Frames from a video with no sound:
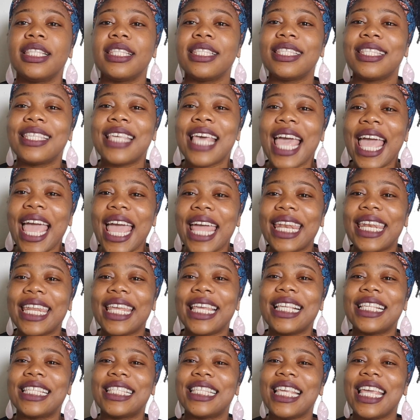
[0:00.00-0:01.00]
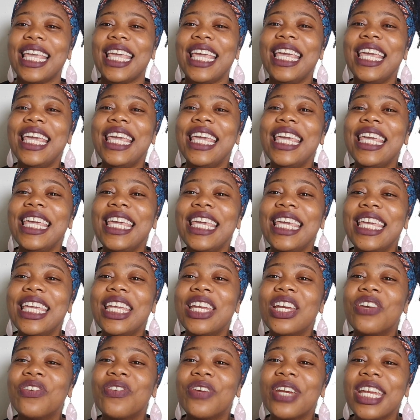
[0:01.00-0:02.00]
10 is
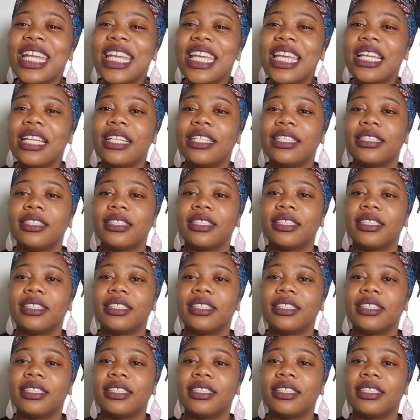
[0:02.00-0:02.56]
iri,